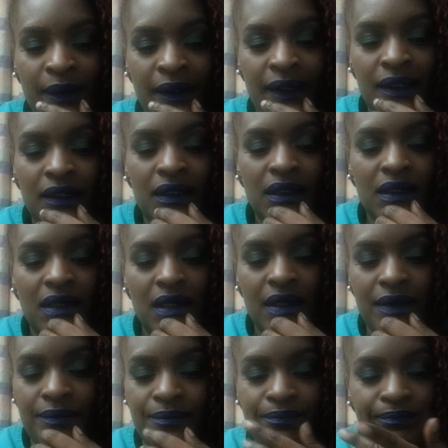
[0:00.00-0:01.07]
but
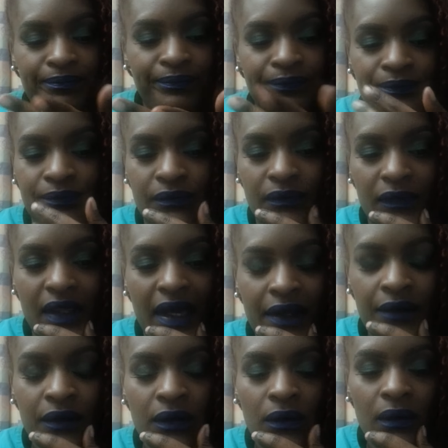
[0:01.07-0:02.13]
I
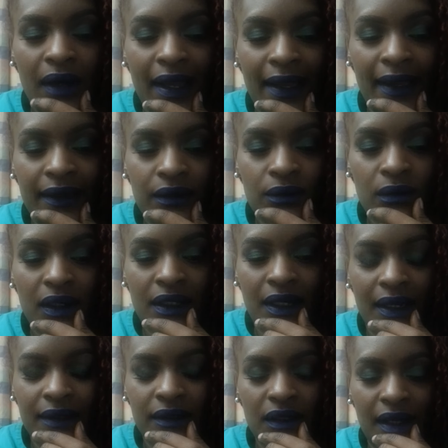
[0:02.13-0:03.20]
don't know. I, I don't.
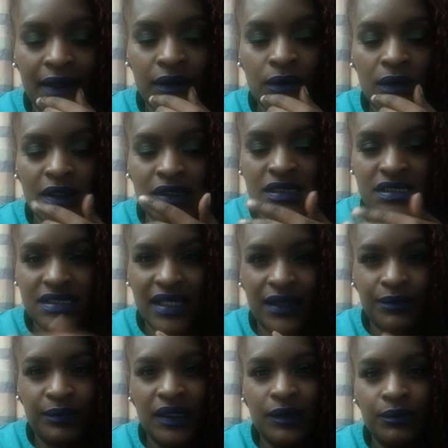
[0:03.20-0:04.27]
I don't
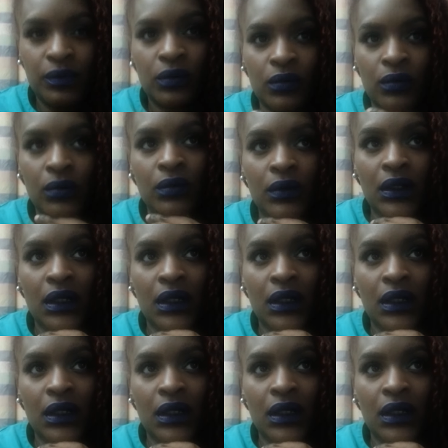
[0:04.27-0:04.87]
understand people